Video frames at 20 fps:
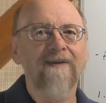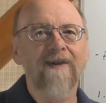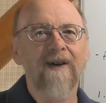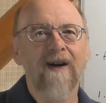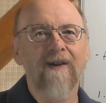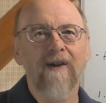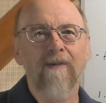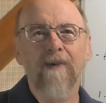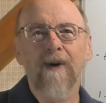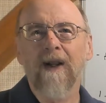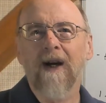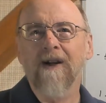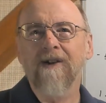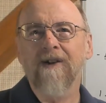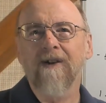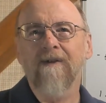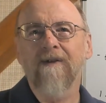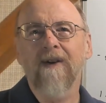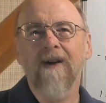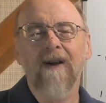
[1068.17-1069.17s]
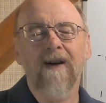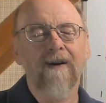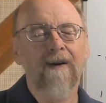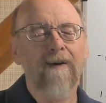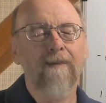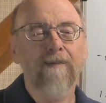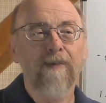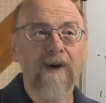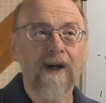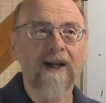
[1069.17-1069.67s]
of the
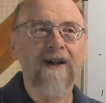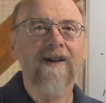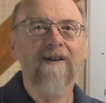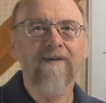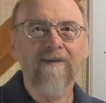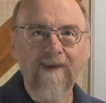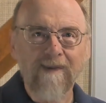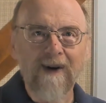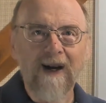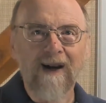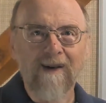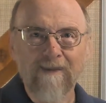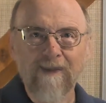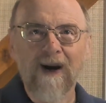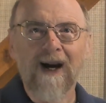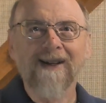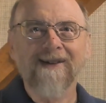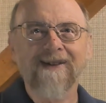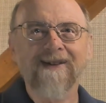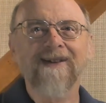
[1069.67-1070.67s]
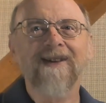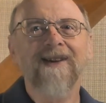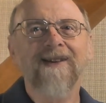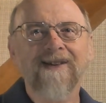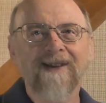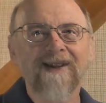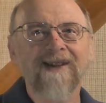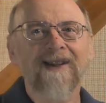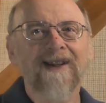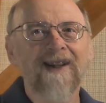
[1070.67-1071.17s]
productive processes
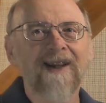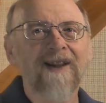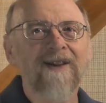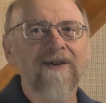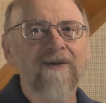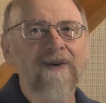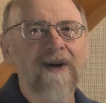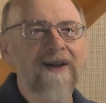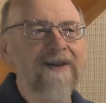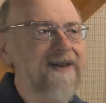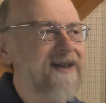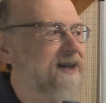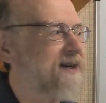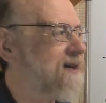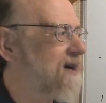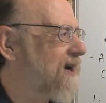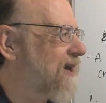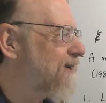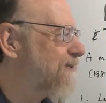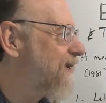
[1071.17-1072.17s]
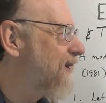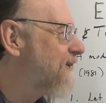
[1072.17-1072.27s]
throughout the economy.